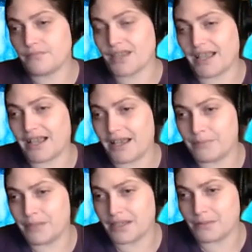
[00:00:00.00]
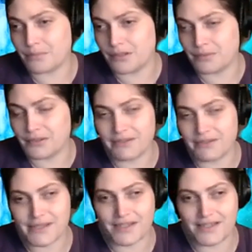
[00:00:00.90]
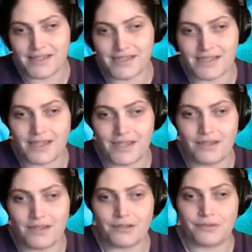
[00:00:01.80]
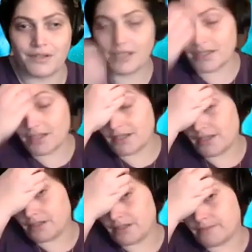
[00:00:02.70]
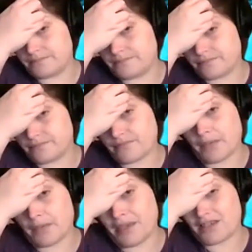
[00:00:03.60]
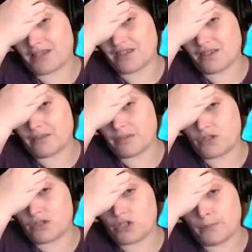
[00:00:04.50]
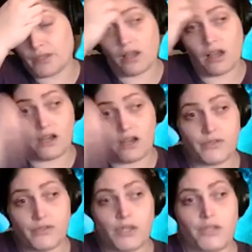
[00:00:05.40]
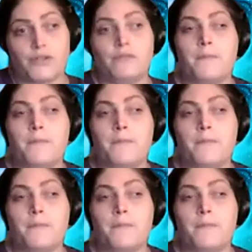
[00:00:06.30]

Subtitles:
Hi, Becky Boo Boo. It's good to see you. Um, I'm actually going to be jumping off of here.